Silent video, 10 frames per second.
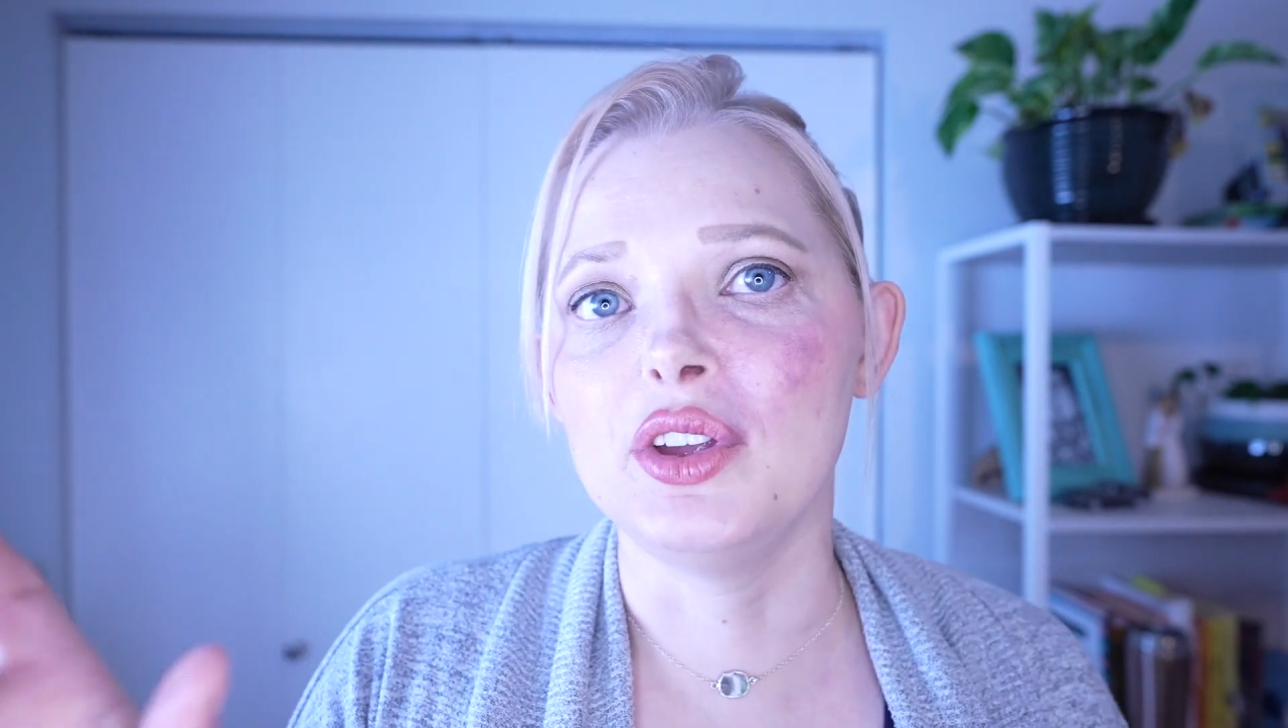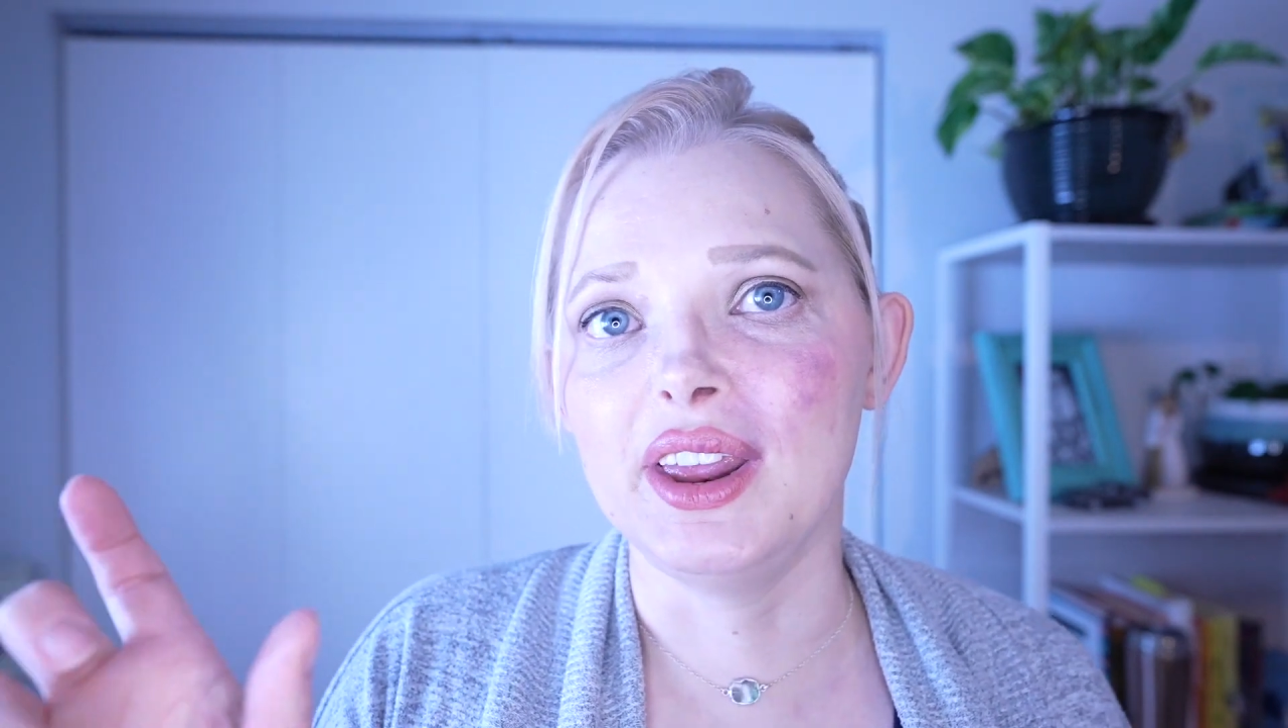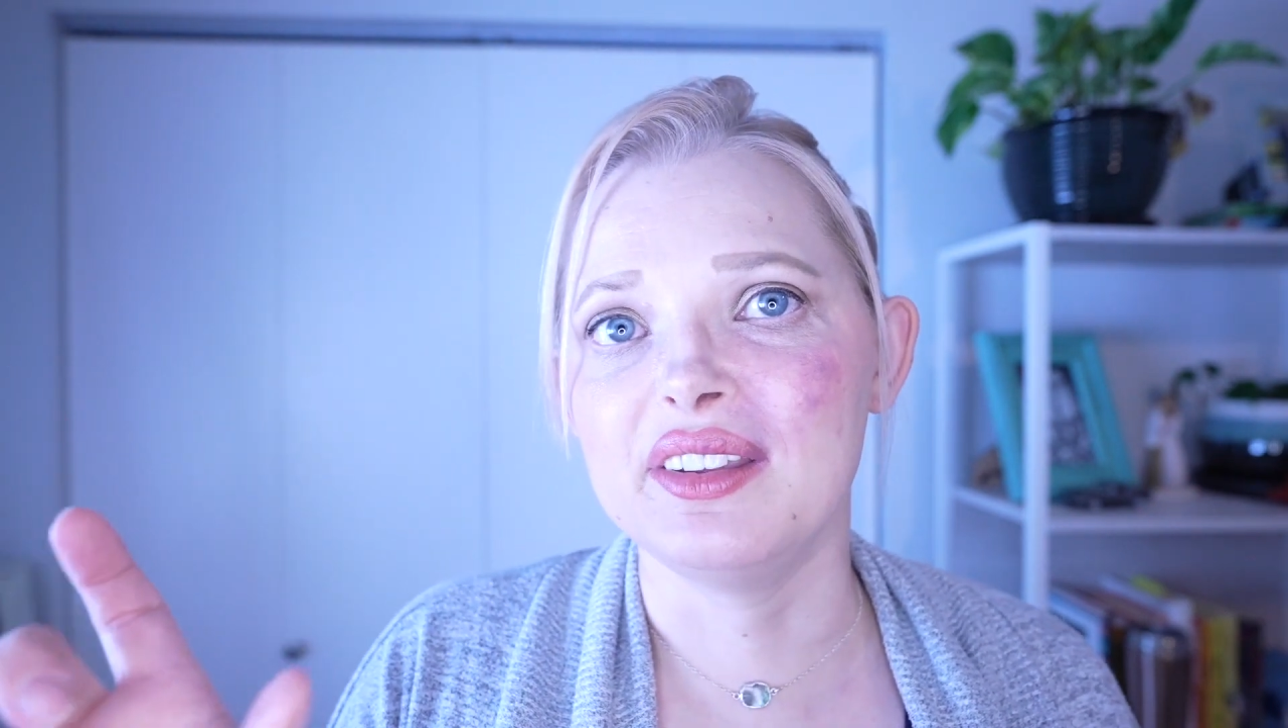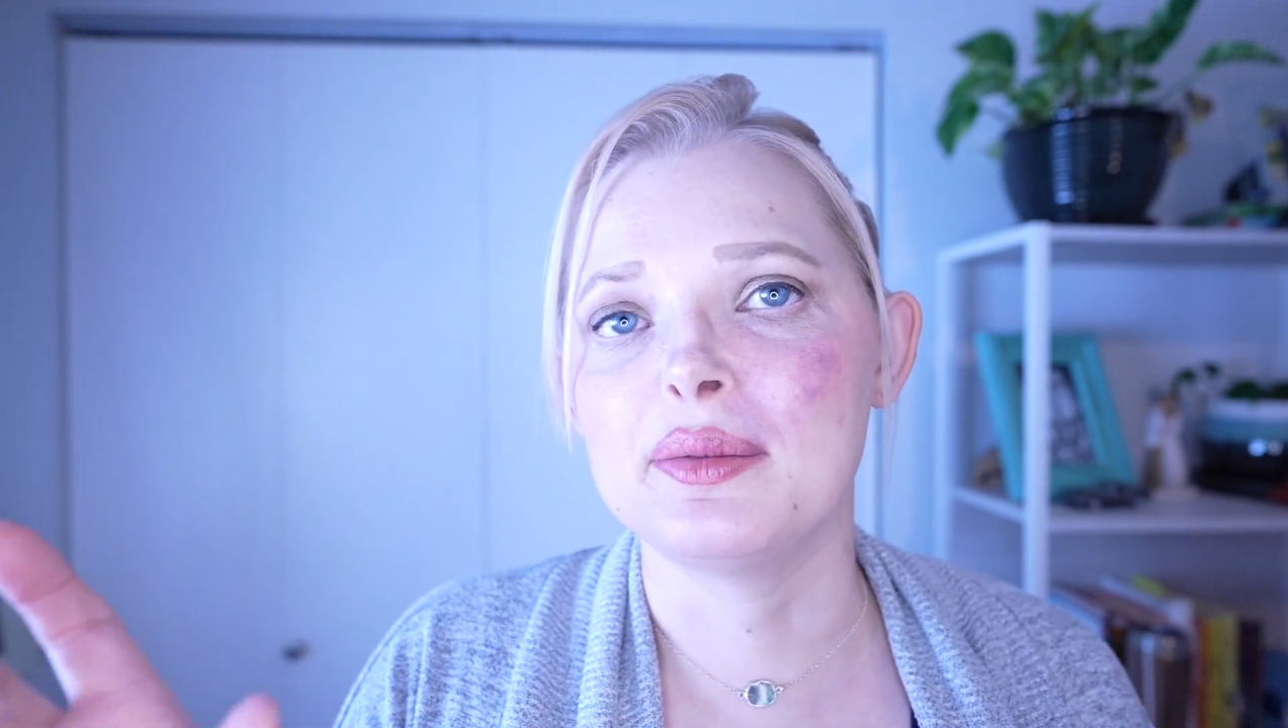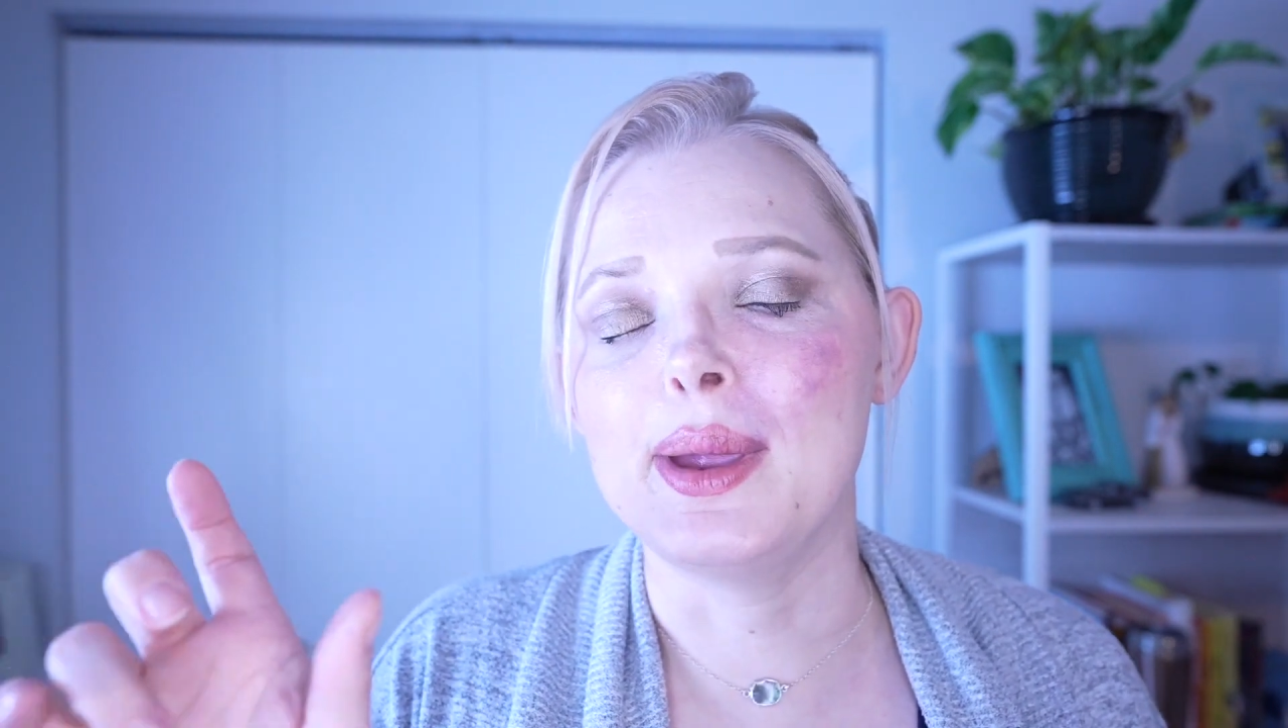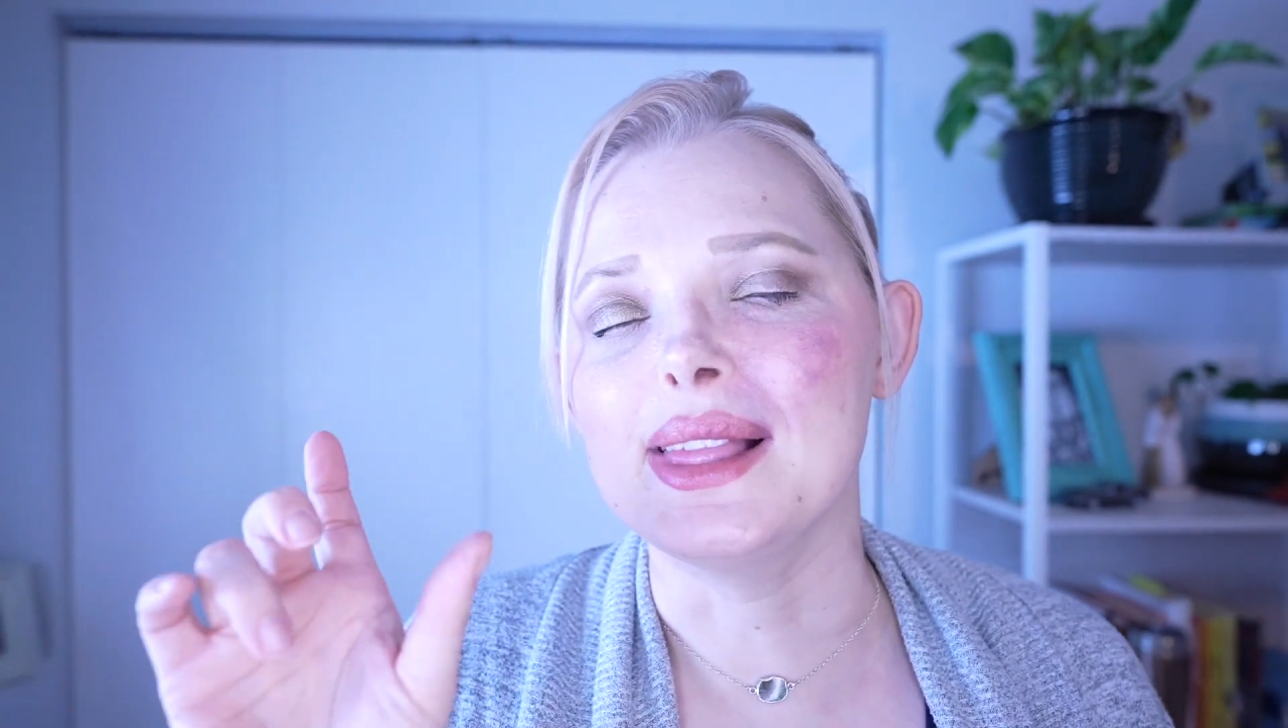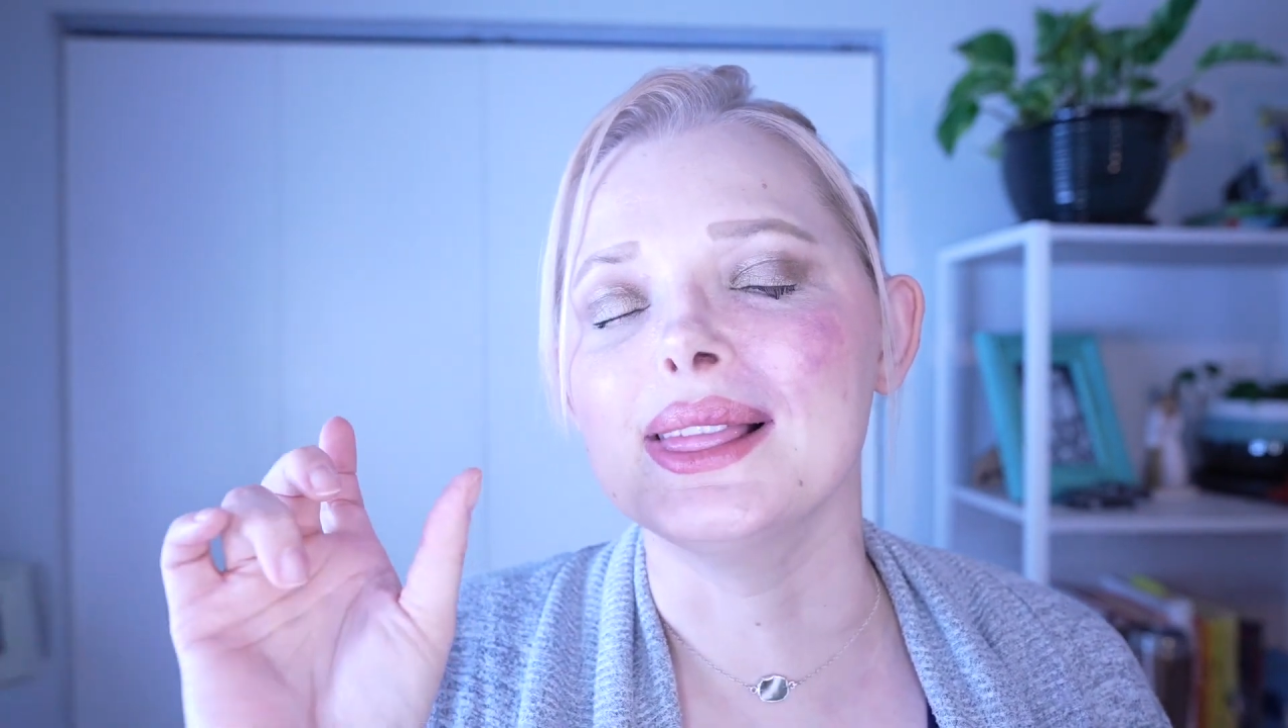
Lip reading: needs to be